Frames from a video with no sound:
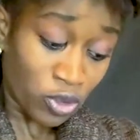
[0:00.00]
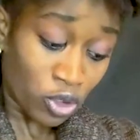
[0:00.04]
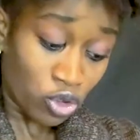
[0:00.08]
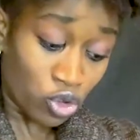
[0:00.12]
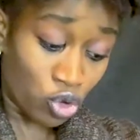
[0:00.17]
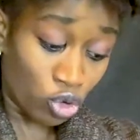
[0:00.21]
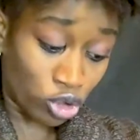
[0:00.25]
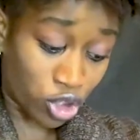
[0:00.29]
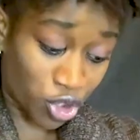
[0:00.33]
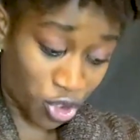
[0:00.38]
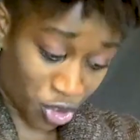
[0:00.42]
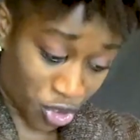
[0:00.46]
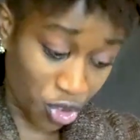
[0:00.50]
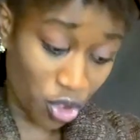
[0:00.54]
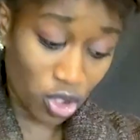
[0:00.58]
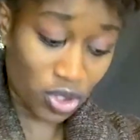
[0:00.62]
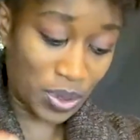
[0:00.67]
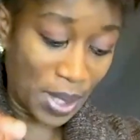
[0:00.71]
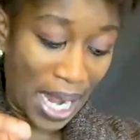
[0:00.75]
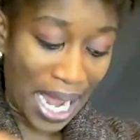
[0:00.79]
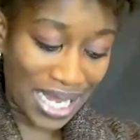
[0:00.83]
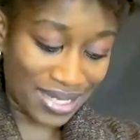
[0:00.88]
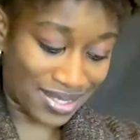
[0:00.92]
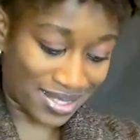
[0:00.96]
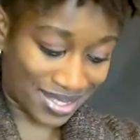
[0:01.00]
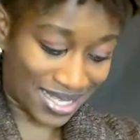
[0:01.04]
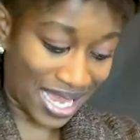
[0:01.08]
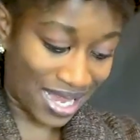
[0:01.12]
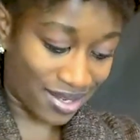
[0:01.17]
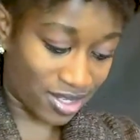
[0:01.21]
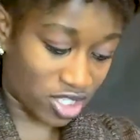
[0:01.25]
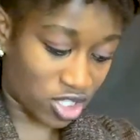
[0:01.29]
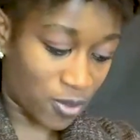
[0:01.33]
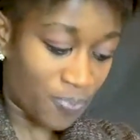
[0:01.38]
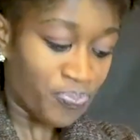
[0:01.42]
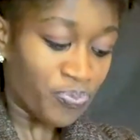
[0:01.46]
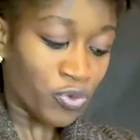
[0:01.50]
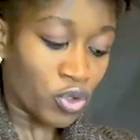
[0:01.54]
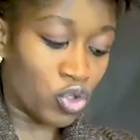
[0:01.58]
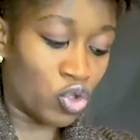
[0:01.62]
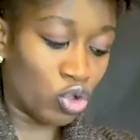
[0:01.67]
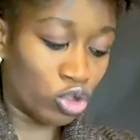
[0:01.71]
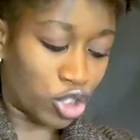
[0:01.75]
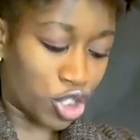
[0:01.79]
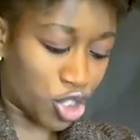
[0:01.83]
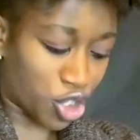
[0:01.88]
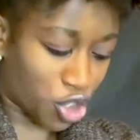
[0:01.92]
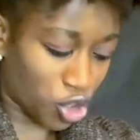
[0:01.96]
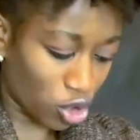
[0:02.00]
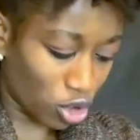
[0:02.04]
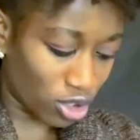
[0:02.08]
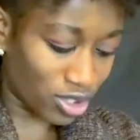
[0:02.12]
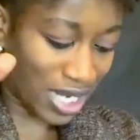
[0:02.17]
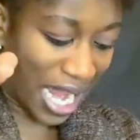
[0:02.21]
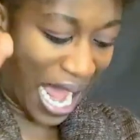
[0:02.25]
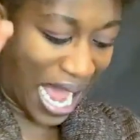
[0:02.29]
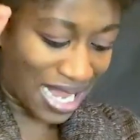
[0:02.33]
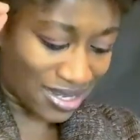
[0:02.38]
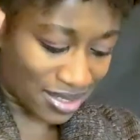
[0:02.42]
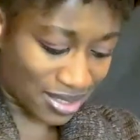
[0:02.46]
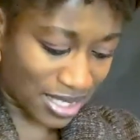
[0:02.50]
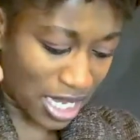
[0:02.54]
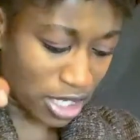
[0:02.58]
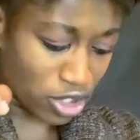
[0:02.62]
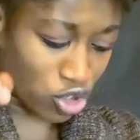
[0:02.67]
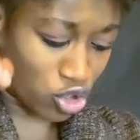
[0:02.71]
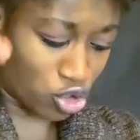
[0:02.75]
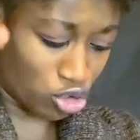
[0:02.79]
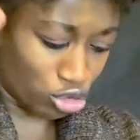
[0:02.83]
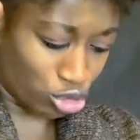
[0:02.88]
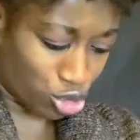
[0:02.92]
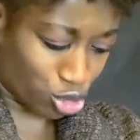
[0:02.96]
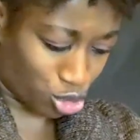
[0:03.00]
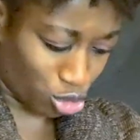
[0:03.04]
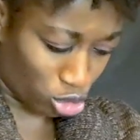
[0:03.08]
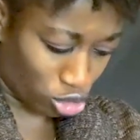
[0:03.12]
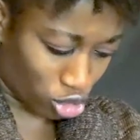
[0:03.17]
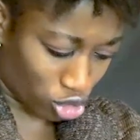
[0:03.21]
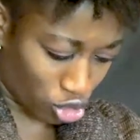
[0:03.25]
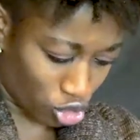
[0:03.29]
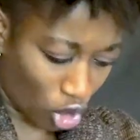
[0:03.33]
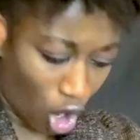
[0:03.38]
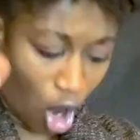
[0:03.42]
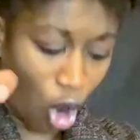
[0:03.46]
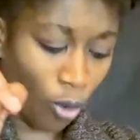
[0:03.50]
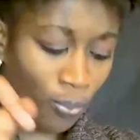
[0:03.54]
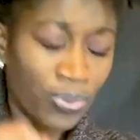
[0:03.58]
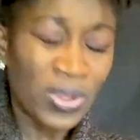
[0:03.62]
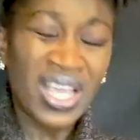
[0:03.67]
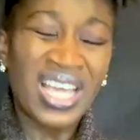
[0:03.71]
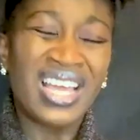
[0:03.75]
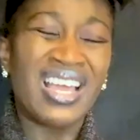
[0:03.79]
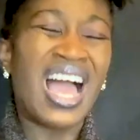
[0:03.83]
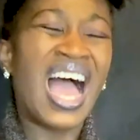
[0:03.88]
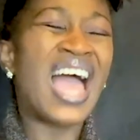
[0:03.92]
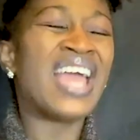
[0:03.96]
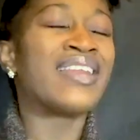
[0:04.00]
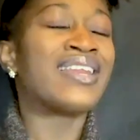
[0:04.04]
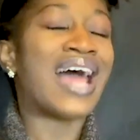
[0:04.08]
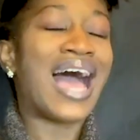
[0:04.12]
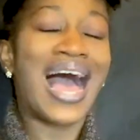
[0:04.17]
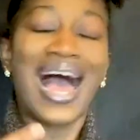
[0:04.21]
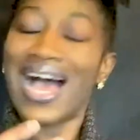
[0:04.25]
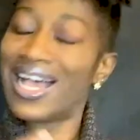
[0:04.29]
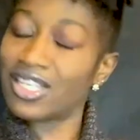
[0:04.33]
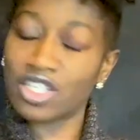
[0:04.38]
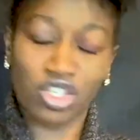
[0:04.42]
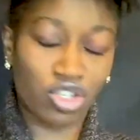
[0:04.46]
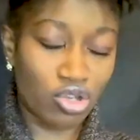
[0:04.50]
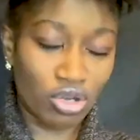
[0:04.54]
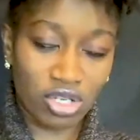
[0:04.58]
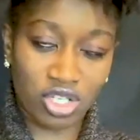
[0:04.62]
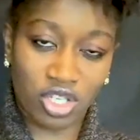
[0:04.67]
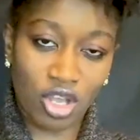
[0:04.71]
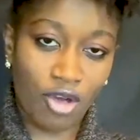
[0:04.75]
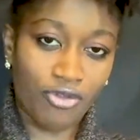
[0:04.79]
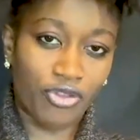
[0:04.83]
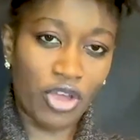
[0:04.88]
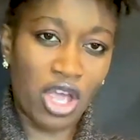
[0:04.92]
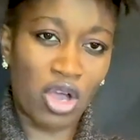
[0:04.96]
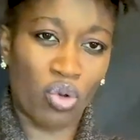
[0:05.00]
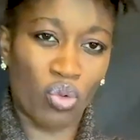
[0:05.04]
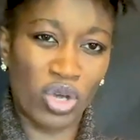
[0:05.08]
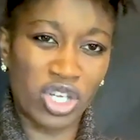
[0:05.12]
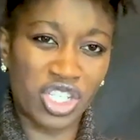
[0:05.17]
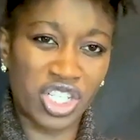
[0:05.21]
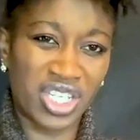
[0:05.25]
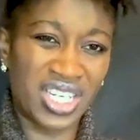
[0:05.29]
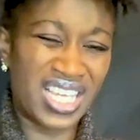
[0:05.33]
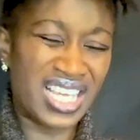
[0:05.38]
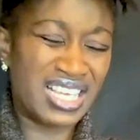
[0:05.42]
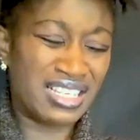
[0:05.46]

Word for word: you should assess, you should assess, you should know and ask yourself a question.